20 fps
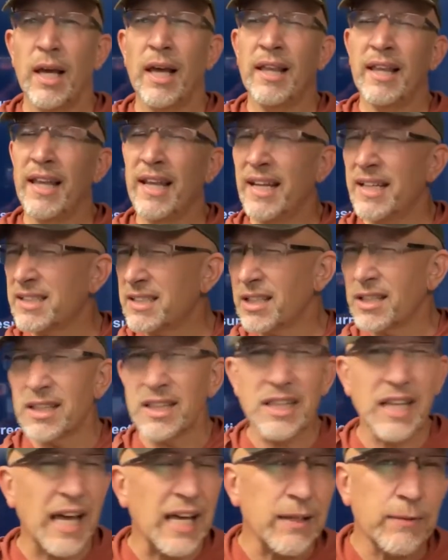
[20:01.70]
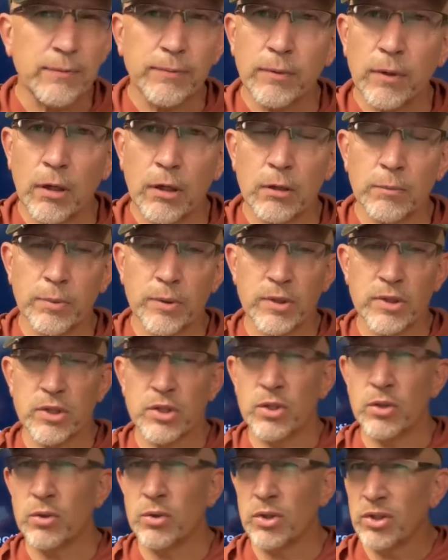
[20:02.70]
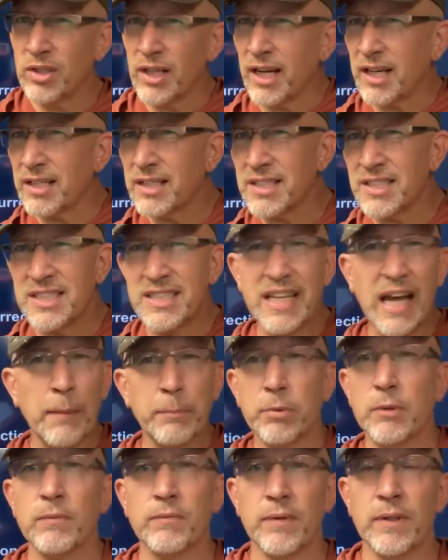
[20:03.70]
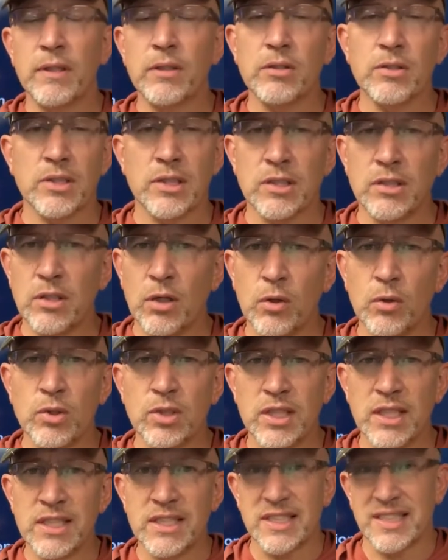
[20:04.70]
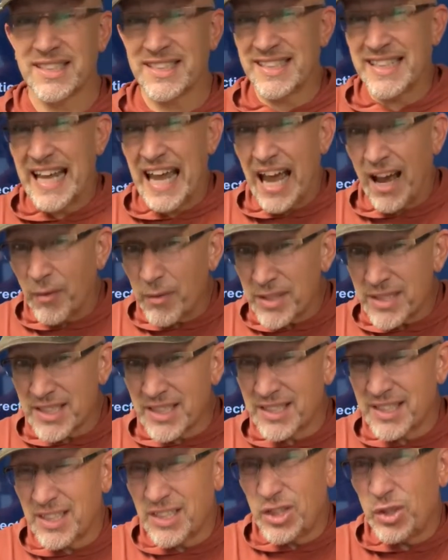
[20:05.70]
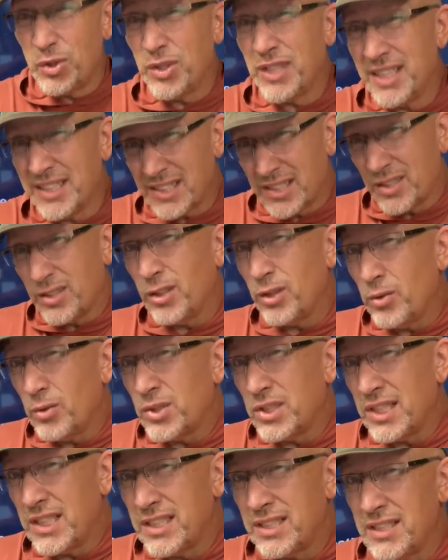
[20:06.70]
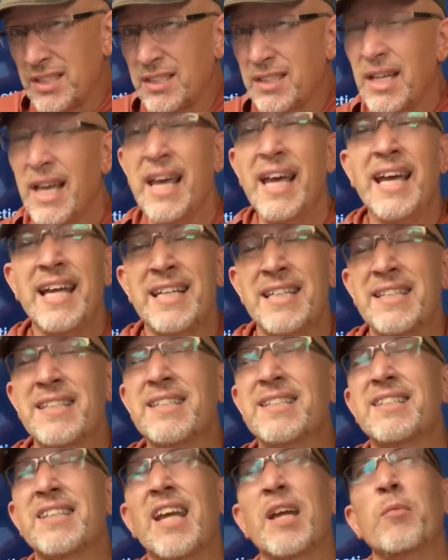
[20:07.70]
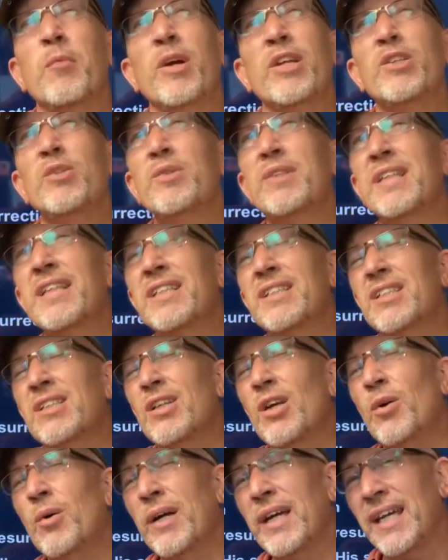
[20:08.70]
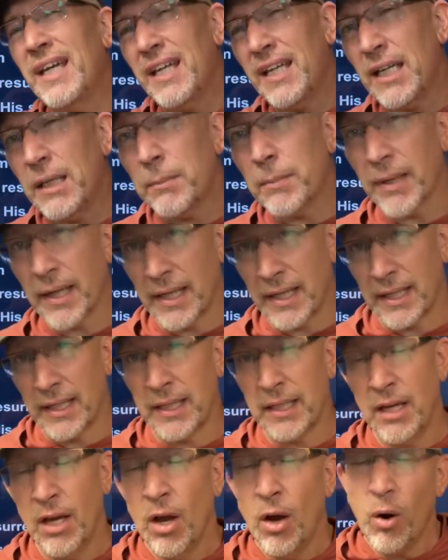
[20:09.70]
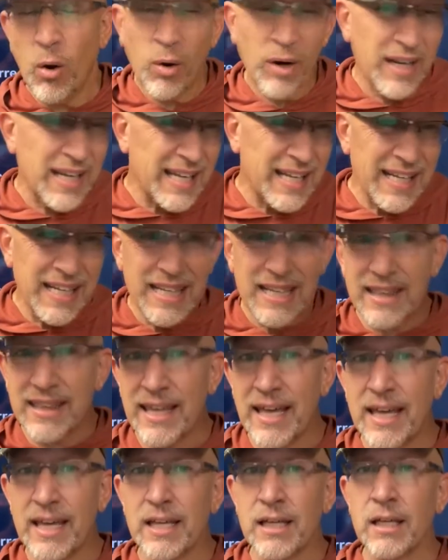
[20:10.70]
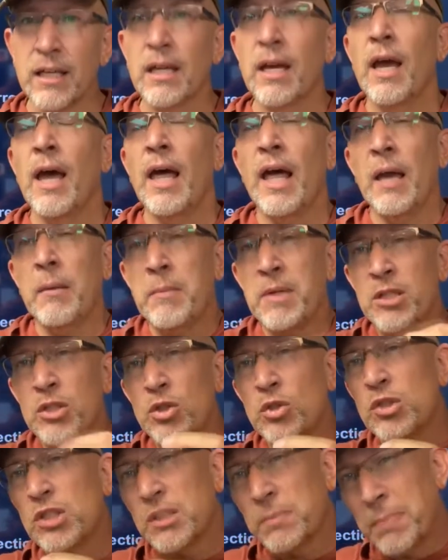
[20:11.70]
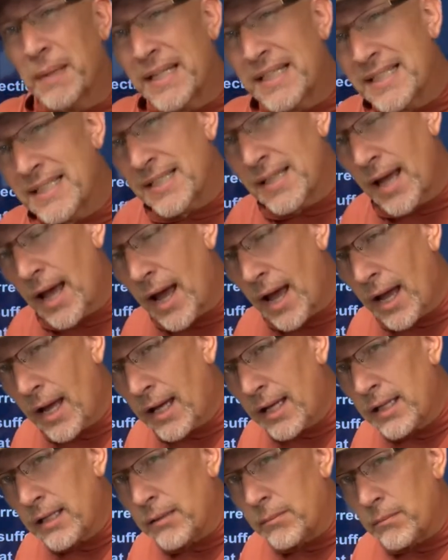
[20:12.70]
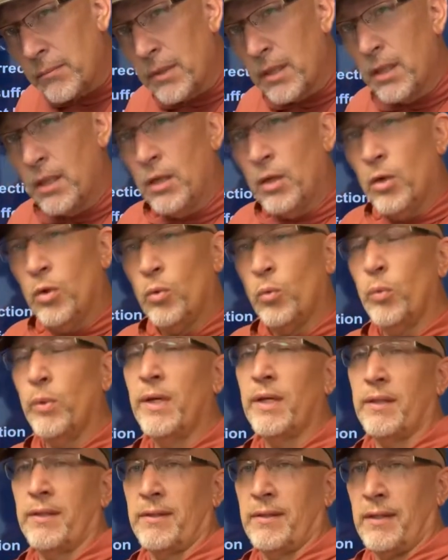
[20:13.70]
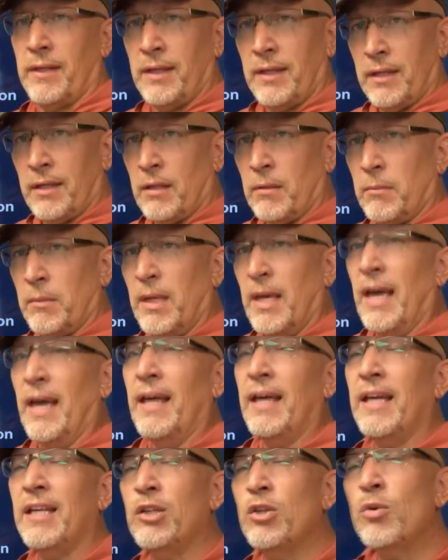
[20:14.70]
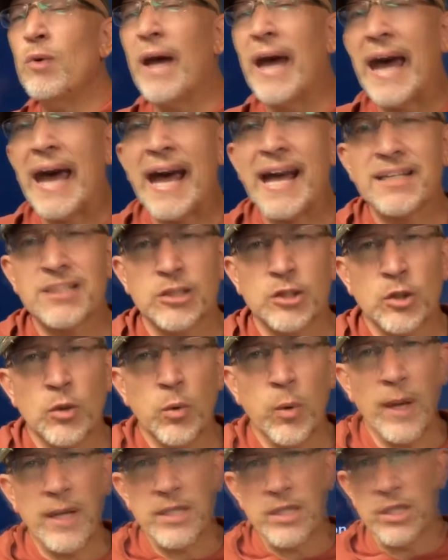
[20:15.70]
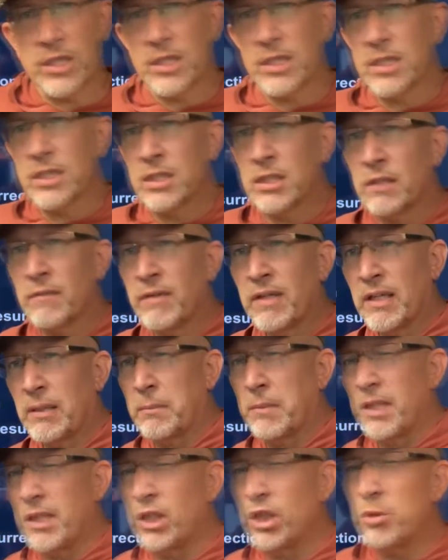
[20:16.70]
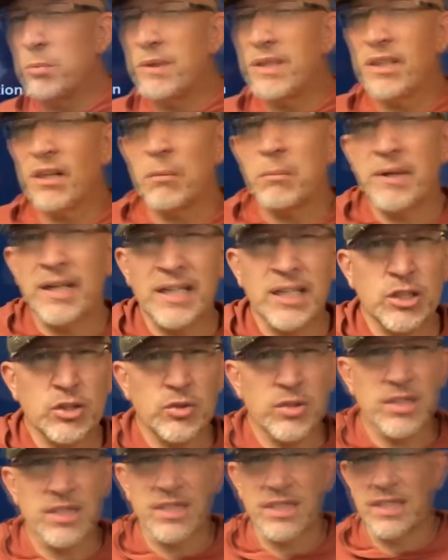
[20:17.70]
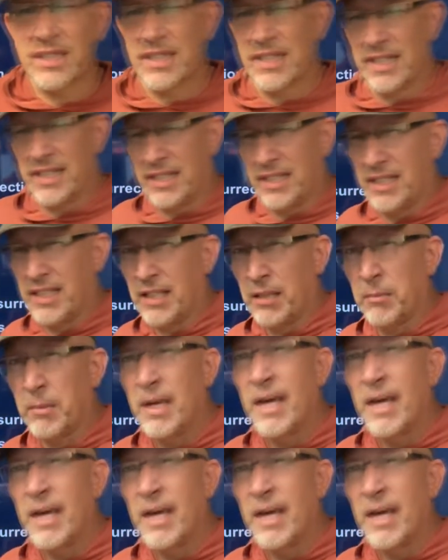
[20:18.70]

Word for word: And it's a lifelong pursuit. You're not going to snap your fingers and know Jesus. And how is it that you get to know Jesus? It's the same way you get to know anybody or anything. That means you spend time with him and you ask questions of him and you become interested in him.